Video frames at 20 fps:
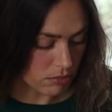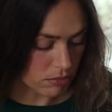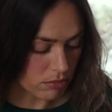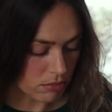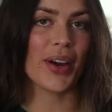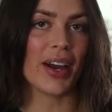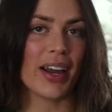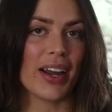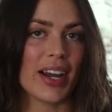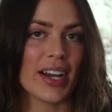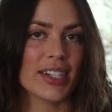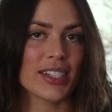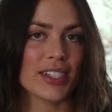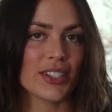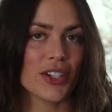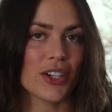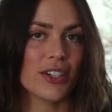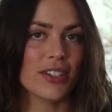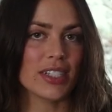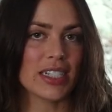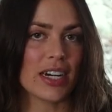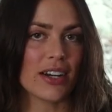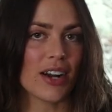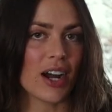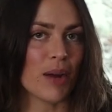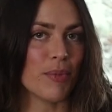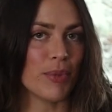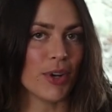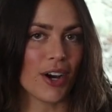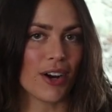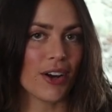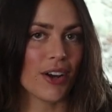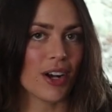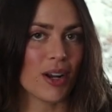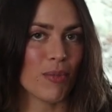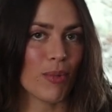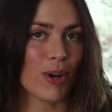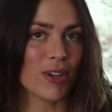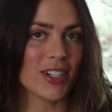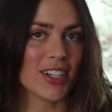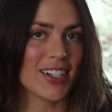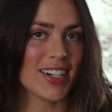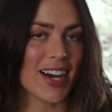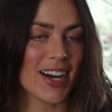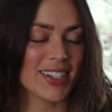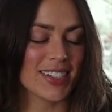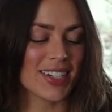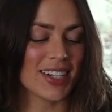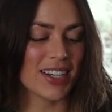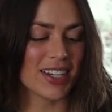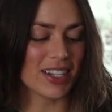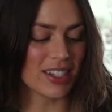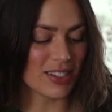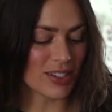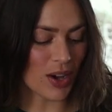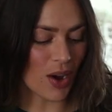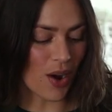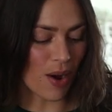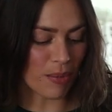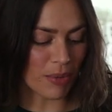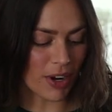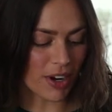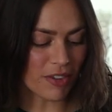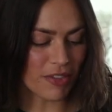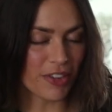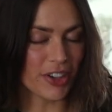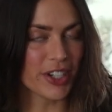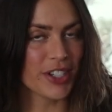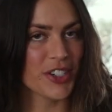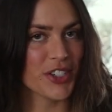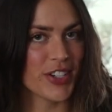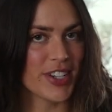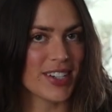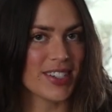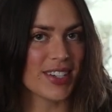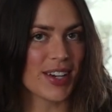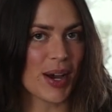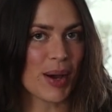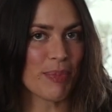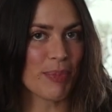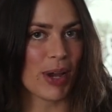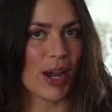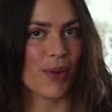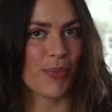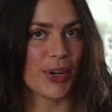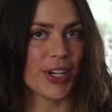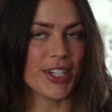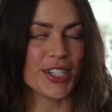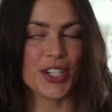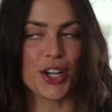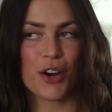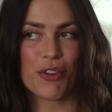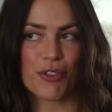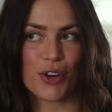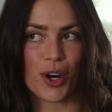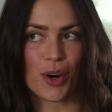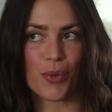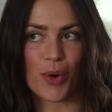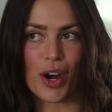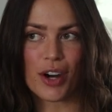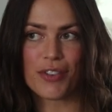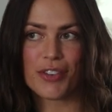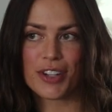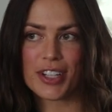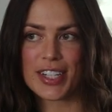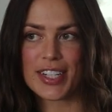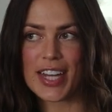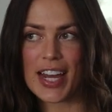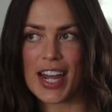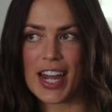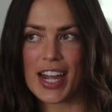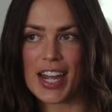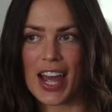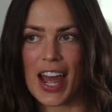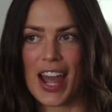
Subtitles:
Okay, as it turns out, I'm not good at multitasking, so I'm gonna finish these up, and we need to go for our walk for the day,